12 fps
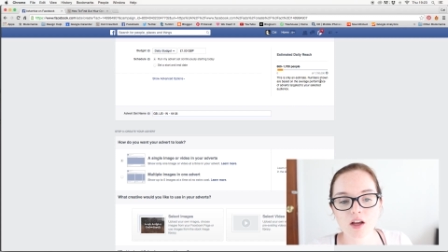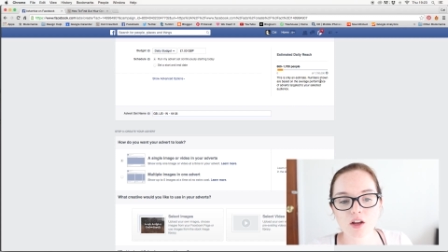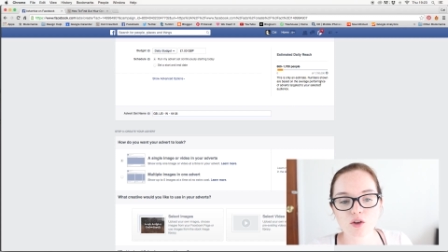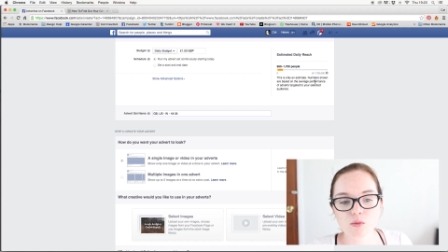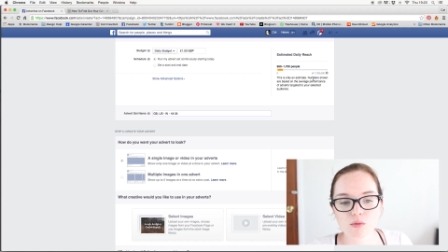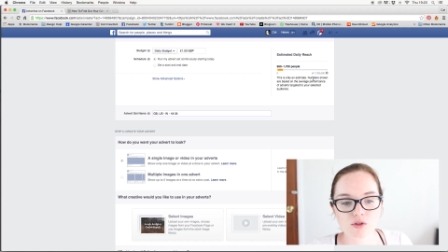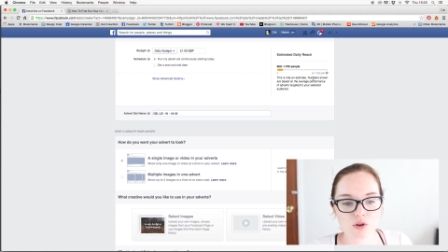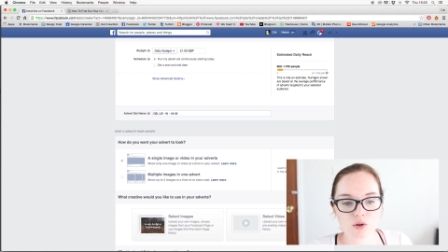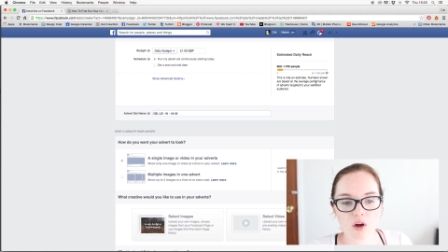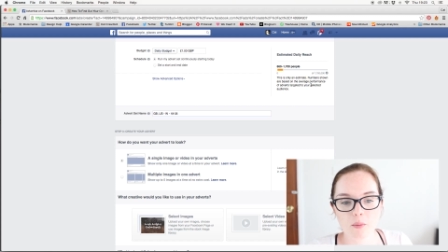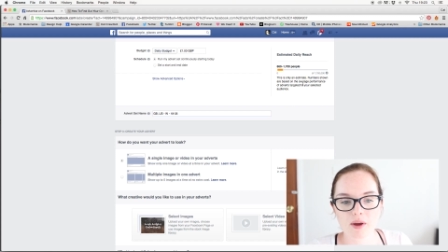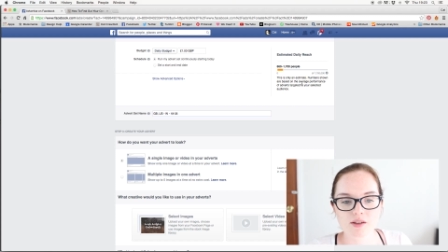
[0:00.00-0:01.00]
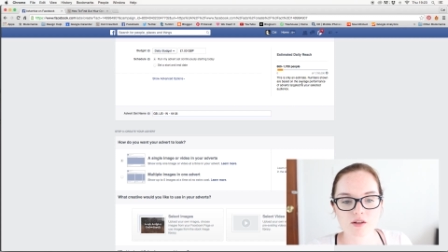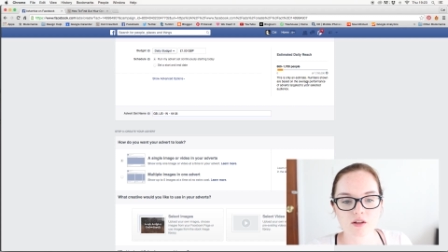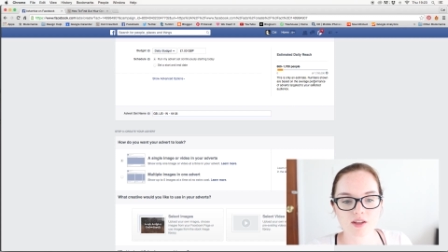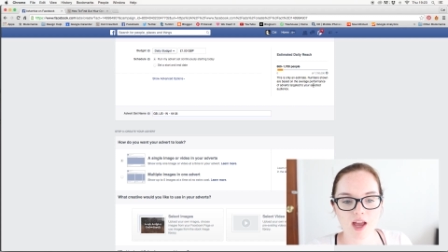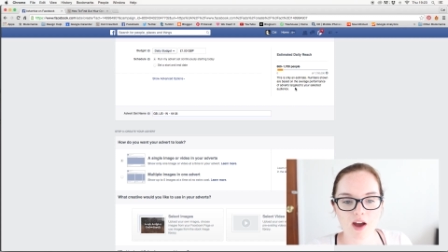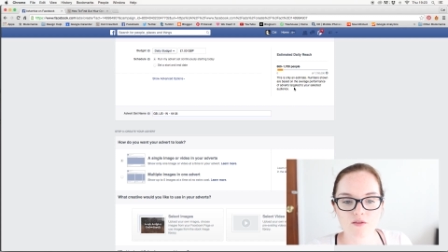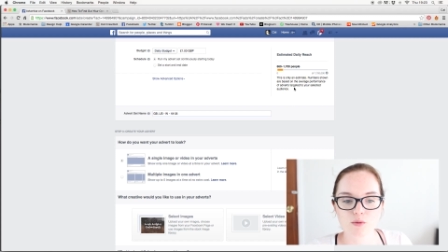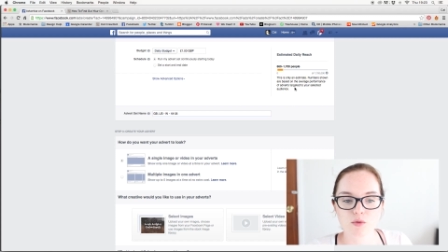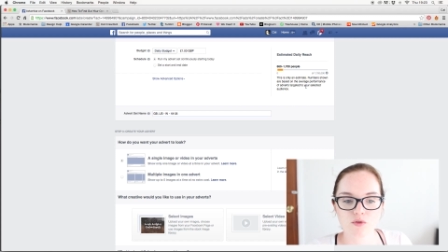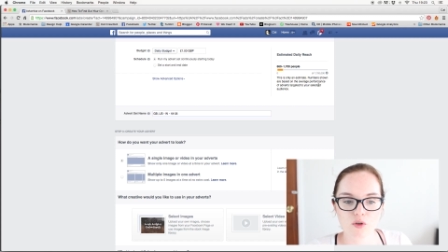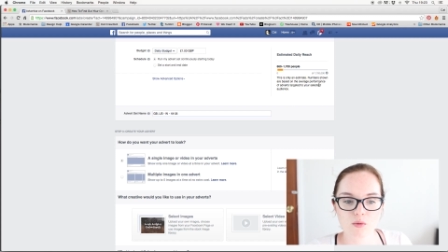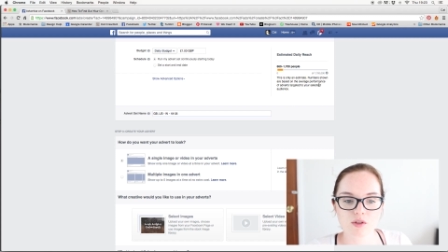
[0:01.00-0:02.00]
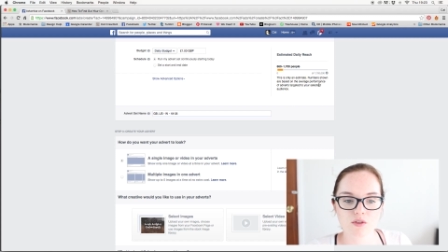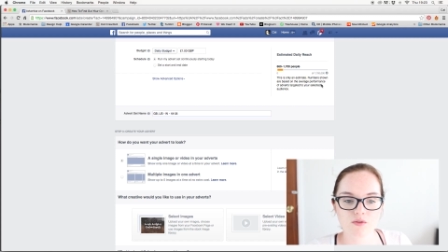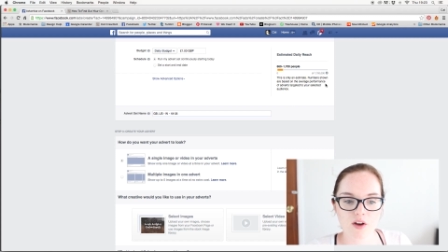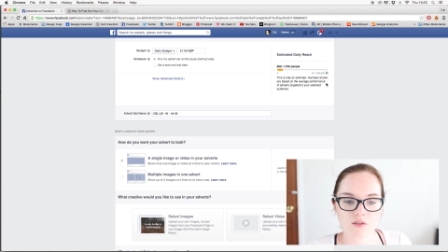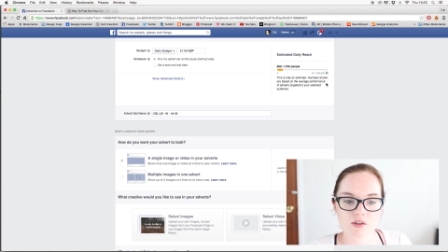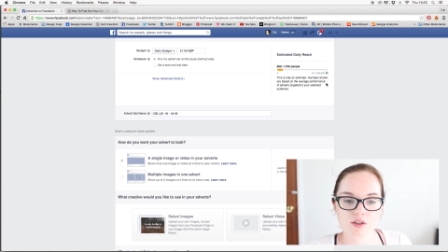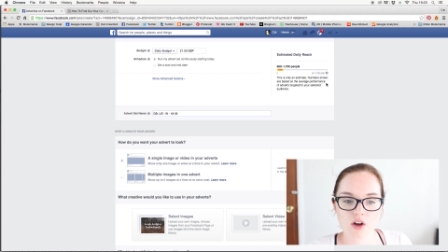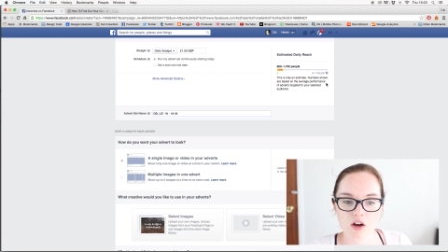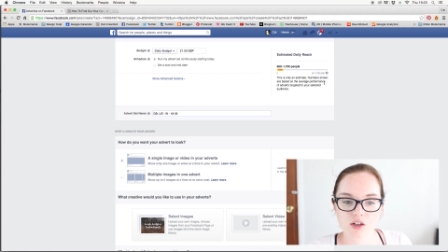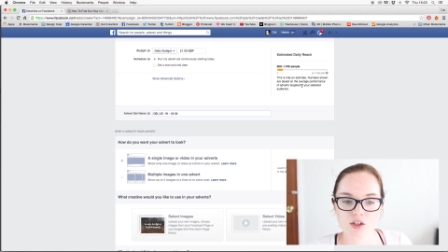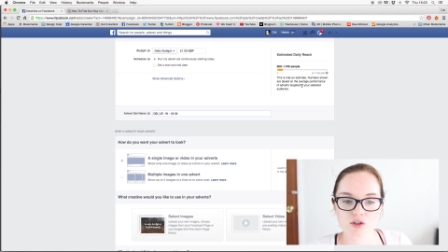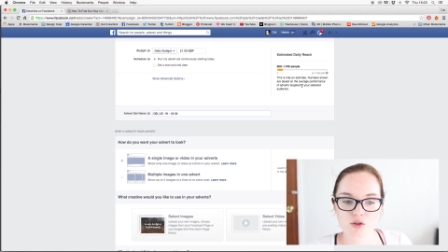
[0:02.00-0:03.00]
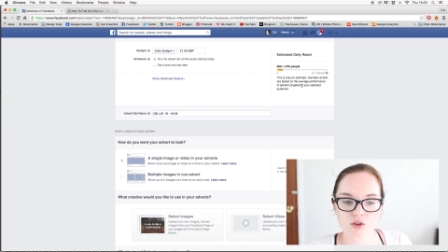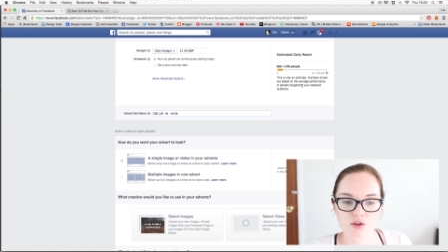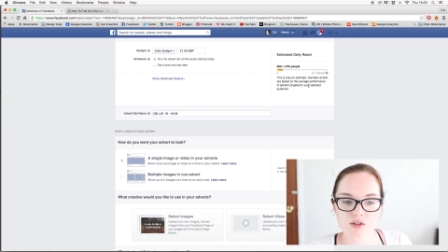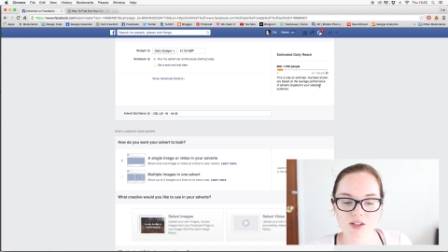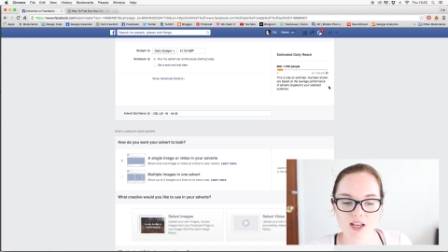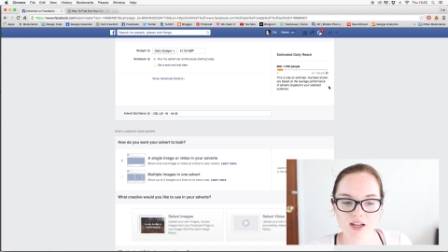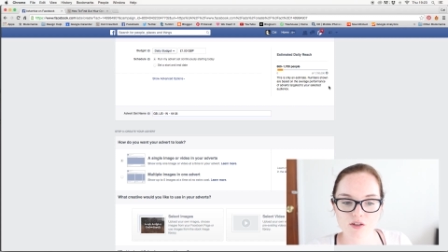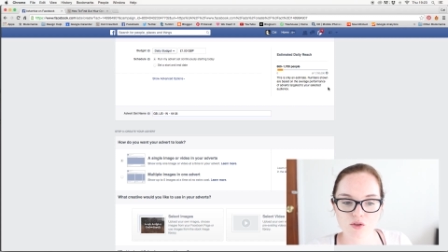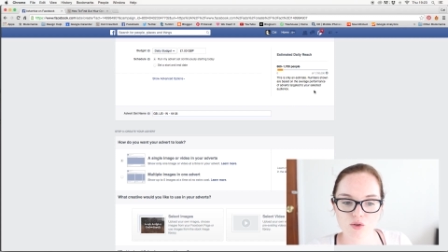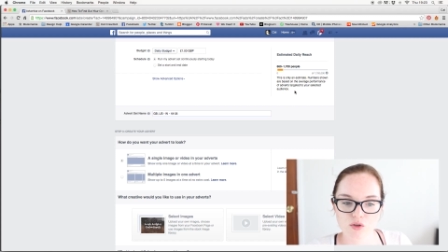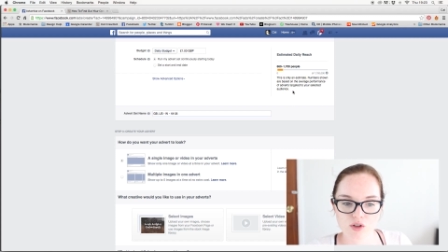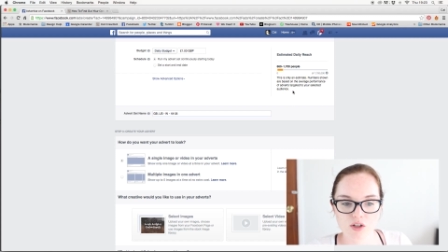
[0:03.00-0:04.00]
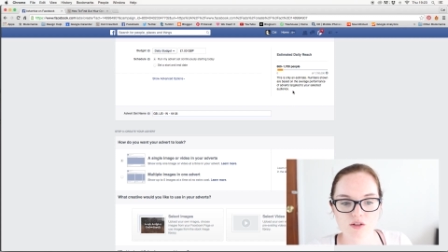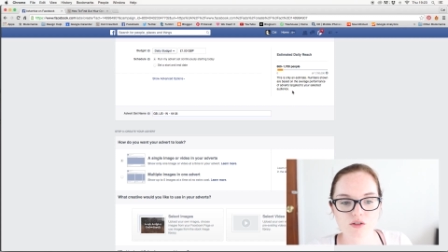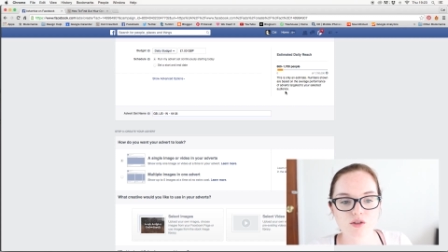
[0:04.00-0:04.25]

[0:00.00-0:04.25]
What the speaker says: Numbers shown are based on the average performance of adverts targeted to your selected audience.